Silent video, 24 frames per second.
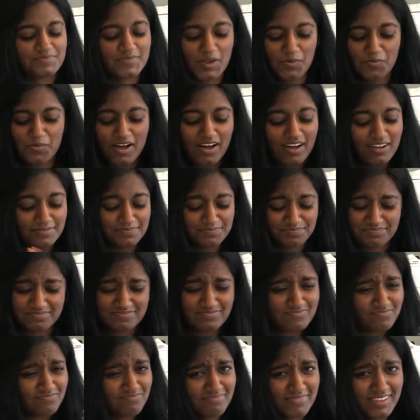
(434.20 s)
Well,
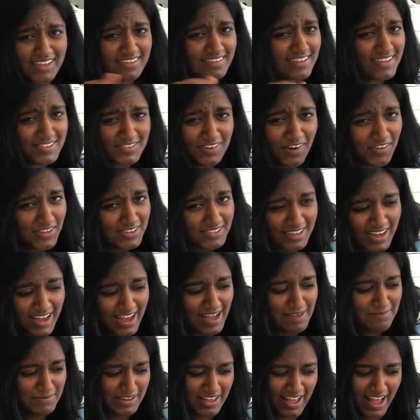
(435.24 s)
that's all the
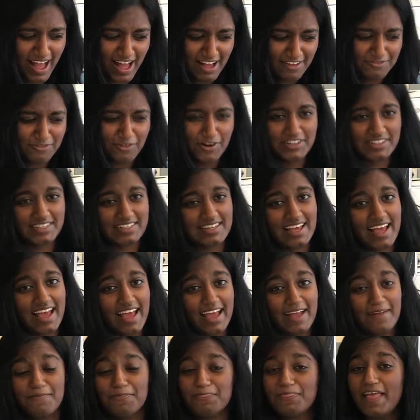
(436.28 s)
time we have for
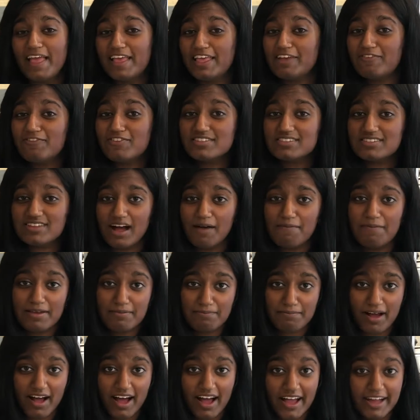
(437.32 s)
today. Thank you for
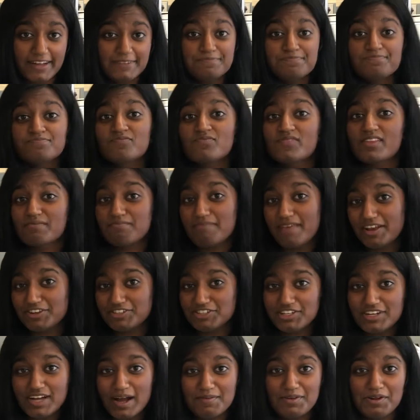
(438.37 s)
stopping by. Make
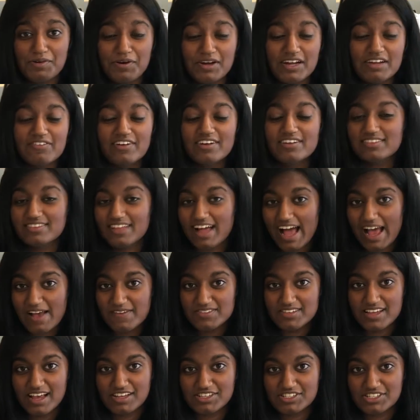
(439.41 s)
sure you come to one of our live
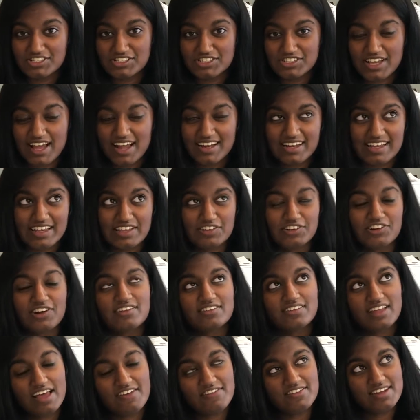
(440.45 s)
sessions at either
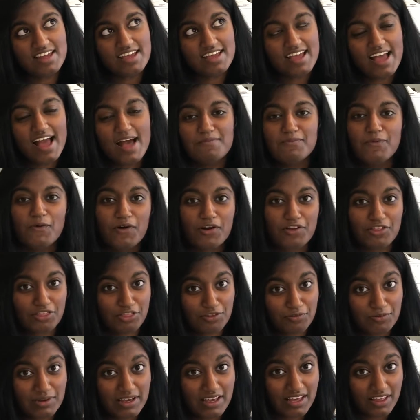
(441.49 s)
11 a.m. or
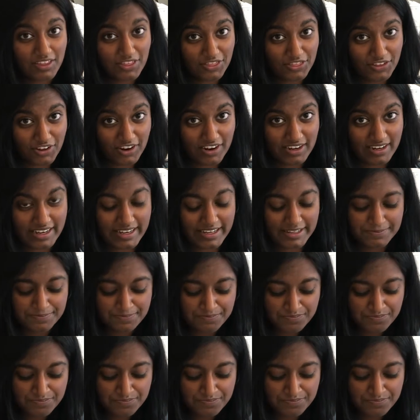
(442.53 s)
3:30.